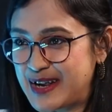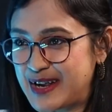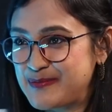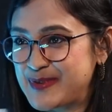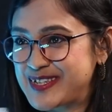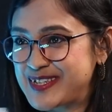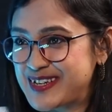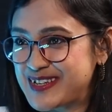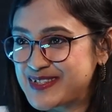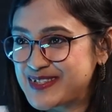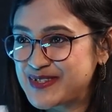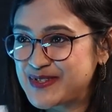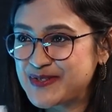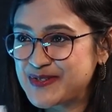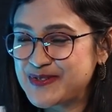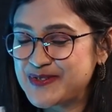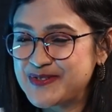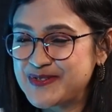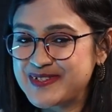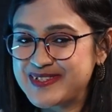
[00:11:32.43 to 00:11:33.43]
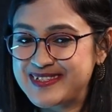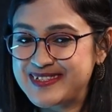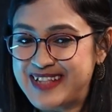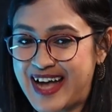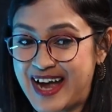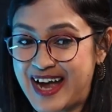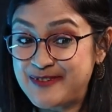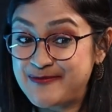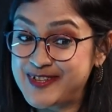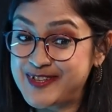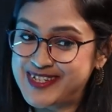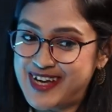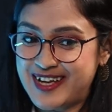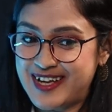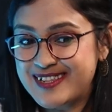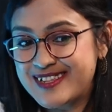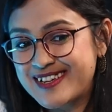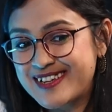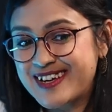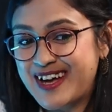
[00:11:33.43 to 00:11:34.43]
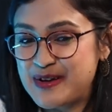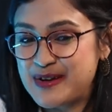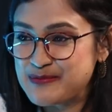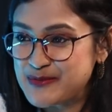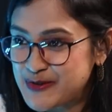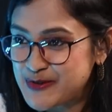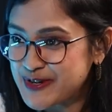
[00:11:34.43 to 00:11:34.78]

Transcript: Let me just do that, which I think I'm